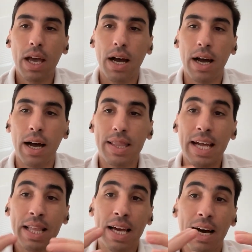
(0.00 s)
uh,
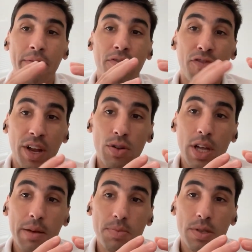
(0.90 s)
that have
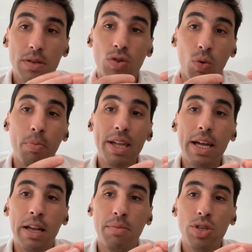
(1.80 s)
phenotypes, so
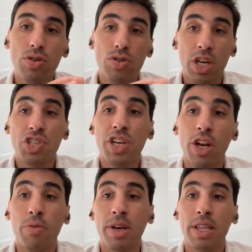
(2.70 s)
methane emissions and
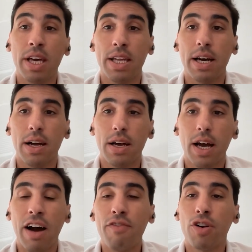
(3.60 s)
genomic data.
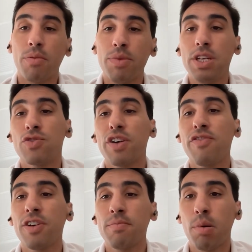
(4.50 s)
And from this
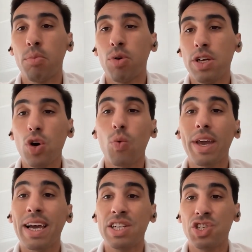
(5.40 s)
reference population,
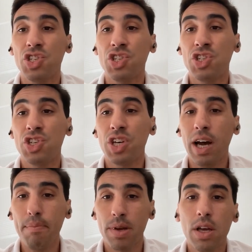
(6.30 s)
we can jump
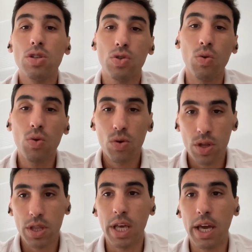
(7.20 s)
to
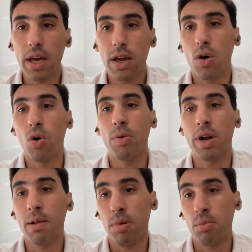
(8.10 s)
the
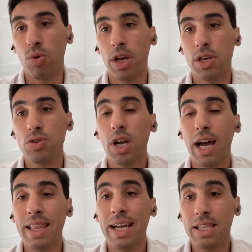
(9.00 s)
overall population.
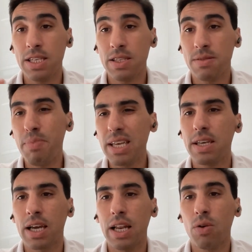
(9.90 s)
And that is
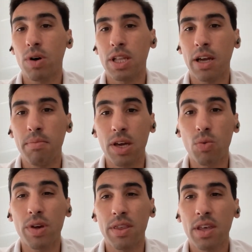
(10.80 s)
basically what I mean
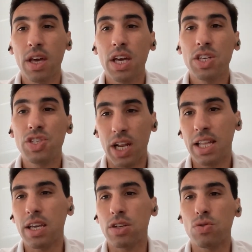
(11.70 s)
with
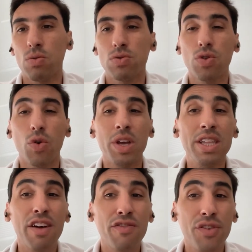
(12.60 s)
genetic tools. So in
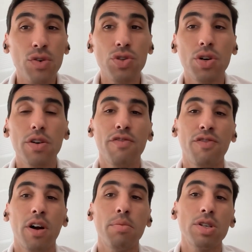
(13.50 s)
the future,
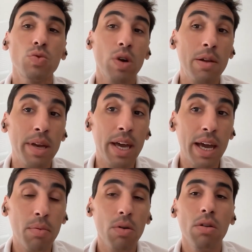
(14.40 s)
farmers will be
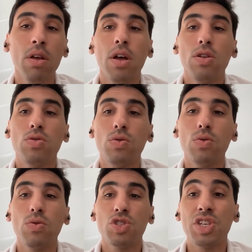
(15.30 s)
able
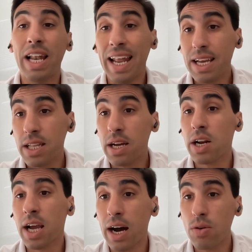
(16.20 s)
to select
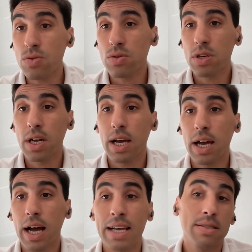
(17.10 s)
their cows
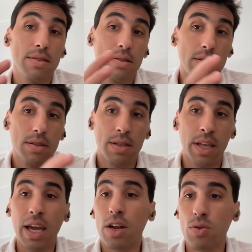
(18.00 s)
as
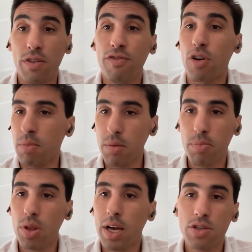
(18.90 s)
they are doing for milk
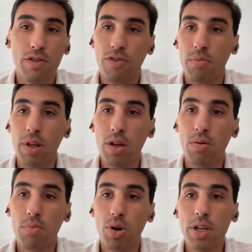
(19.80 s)
production, for milk
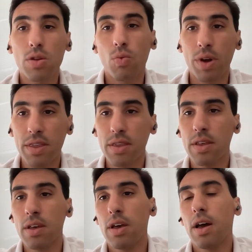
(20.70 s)
component with
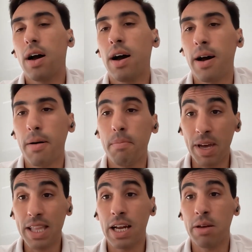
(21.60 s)
uh,
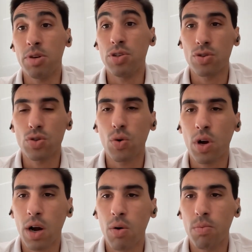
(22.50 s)
methane emissions. So
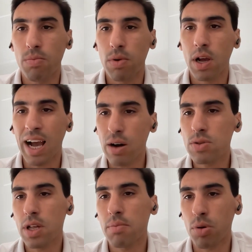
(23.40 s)
how cows
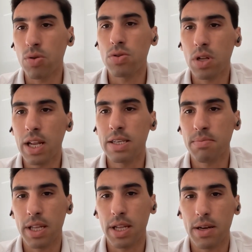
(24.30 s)
that produce less
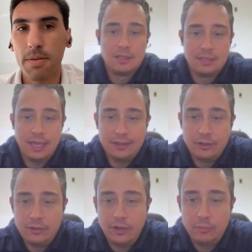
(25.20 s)
methane. Yeah,
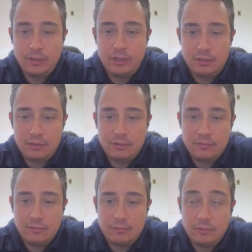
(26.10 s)
no, there'll be
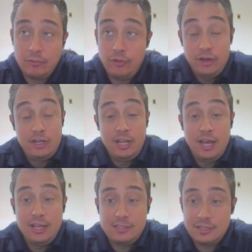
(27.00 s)
very
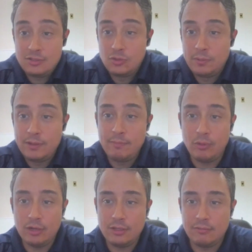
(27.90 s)
nice and super
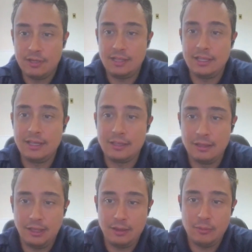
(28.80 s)
important right like
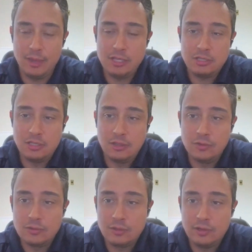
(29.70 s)
like you mentioned
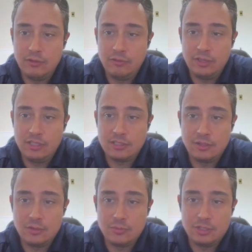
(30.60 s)
those GreenFeeds
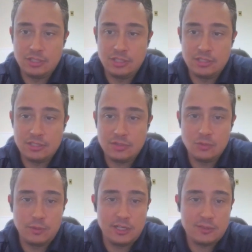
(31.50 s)
those machines are
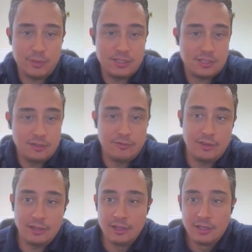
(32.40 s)
super expensive
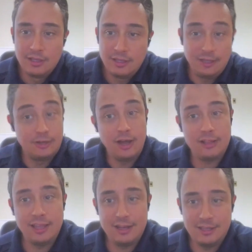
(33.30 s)
and they're
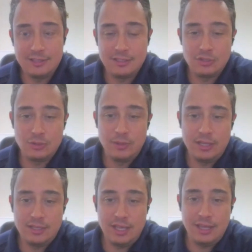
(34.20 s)
not that easy to
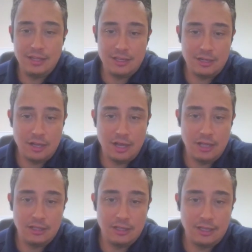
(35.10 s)
maintain they're
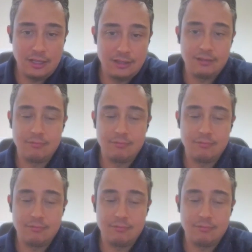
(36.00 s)
not like